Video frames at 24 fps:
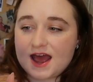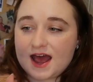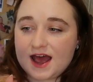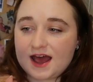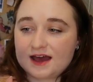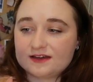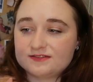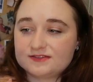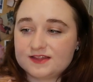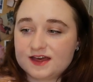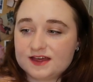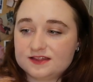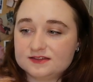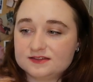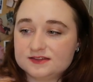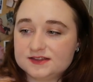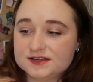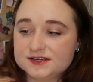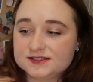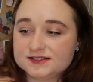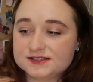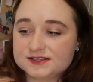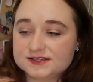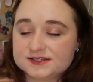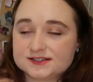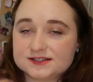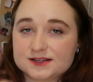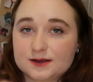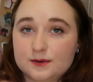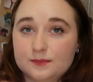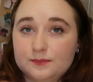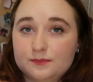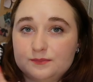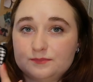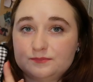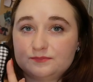And then this is
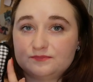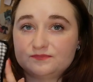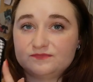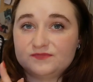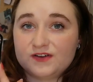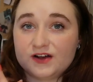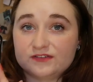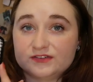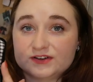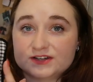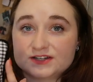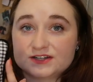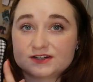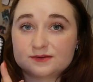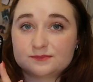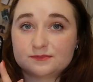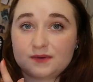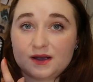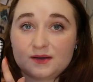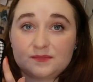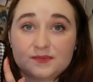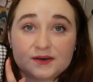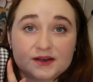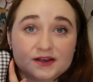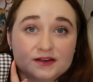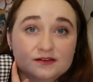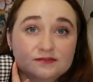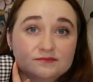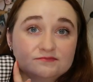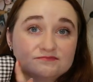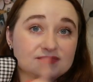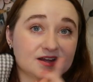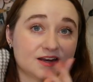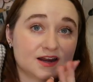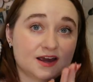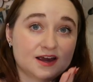a velvet piping
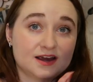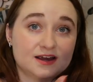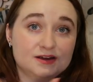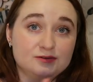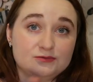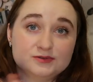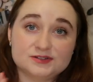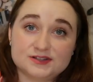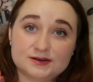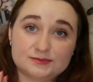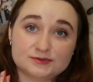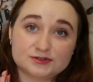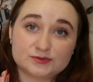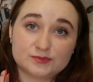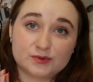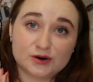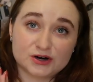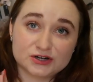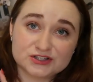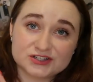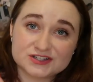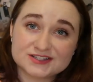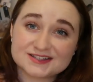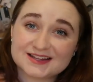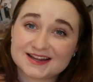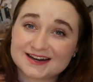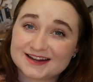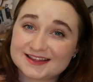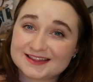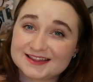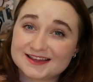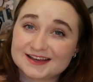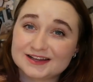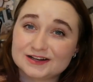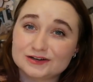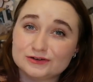that I was able to purchase, and I
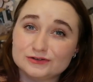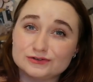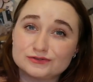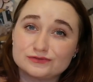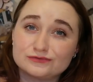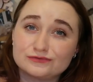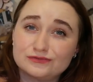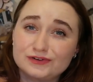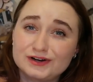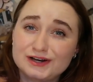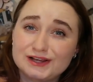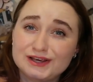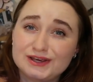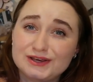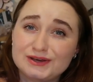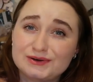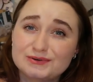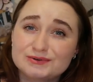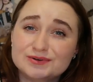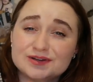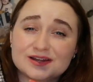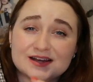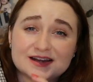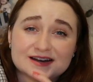think it looks really cute,